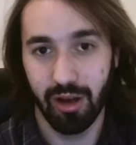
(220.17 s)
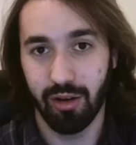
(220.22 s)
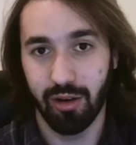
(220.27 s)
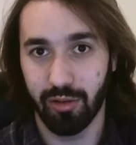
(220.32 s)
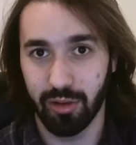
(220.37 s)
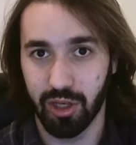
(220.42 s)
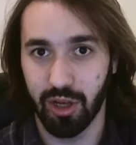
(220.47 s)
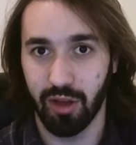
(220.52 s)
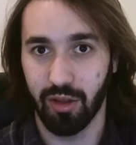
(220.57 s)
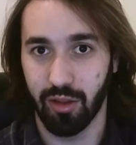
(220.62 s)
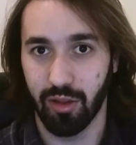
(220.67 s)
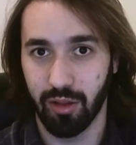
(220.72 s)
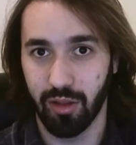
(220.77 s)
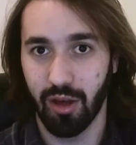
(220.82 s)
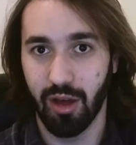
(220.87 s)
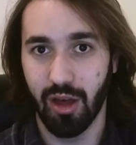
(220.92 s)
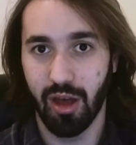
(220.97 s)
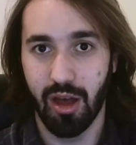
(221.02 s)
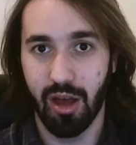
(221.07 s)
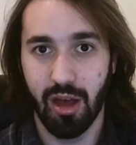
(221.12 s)
which
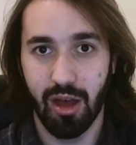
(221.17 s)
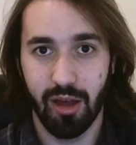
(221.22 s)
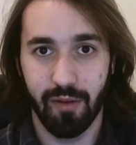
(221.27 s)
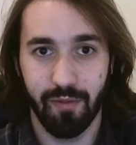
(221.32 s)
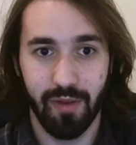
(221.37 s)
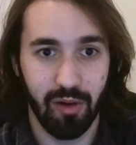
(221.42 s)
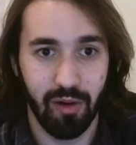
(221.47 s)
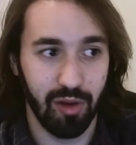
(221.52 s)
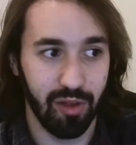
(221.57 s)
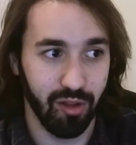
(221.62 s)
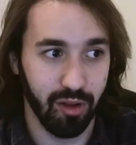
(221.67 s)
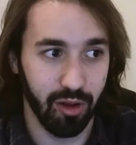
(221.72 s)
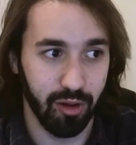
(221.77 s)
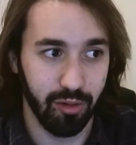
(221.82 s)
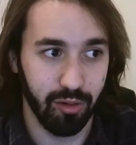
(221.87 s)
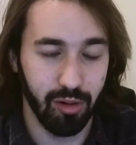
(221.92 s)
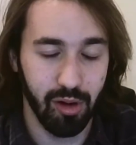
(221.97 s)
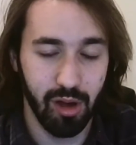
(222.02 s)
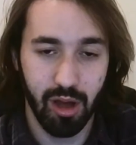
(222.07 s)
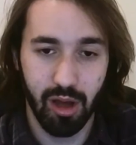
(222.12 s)
is very
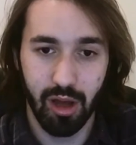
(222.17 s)
slow.